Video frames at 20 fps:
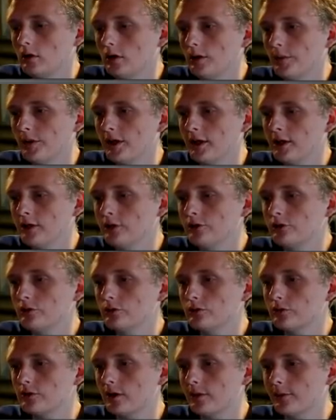I mean, he's
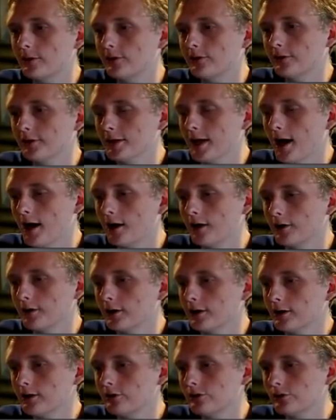used up his Dagon
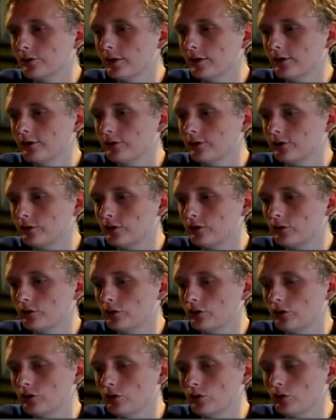already, so he has
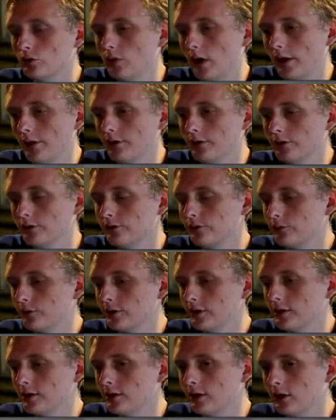2 Weathers.
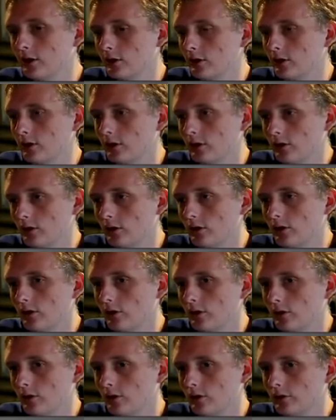We
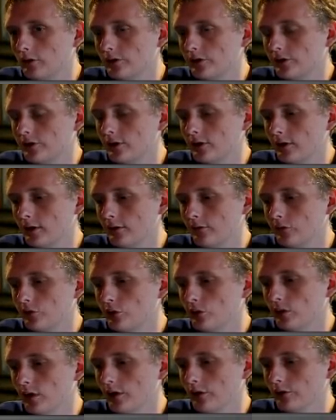still have
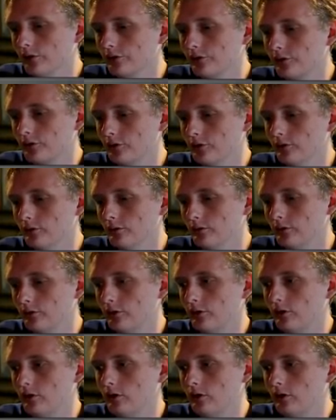2 Weathers to use.